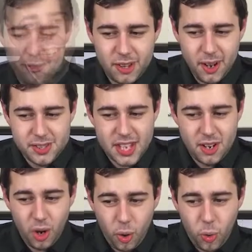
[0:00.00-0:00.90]
for those that are
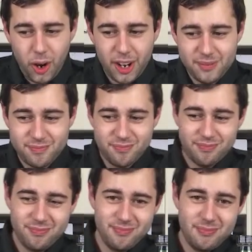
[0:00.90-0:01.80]
not quite
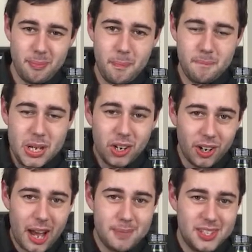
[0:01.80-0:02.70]
big
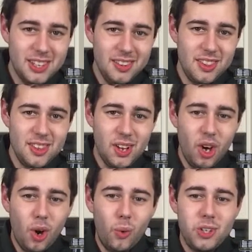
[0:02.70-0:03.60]
on absinthe,
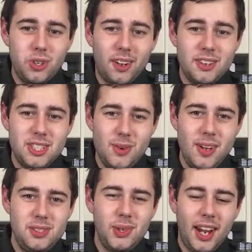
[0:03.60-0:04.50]
what you can do
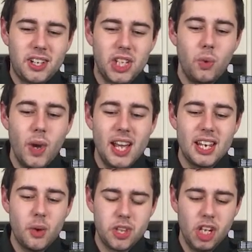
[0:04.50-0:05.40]
is you can actually
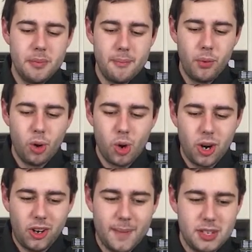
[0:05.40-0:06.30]
weaken it with a little bit
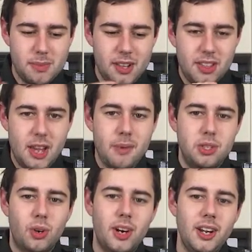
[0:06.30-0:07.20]
more creme de menthe and
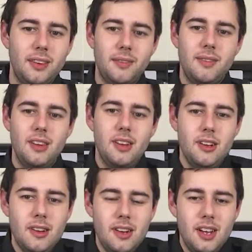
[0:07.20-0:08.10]
Midori.
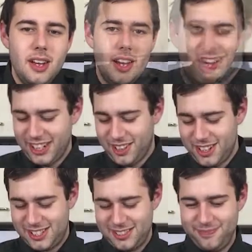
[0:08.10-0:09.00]
Okay
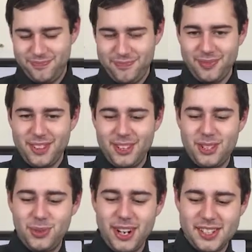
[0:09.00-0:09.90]
guys, so
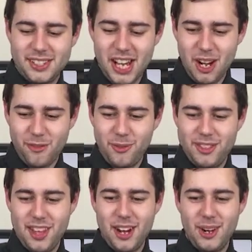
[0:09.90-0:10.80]
we're going to start off
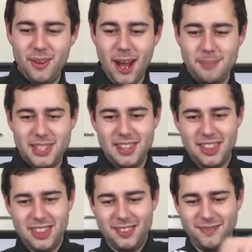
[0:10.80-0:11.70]
with our absinthe.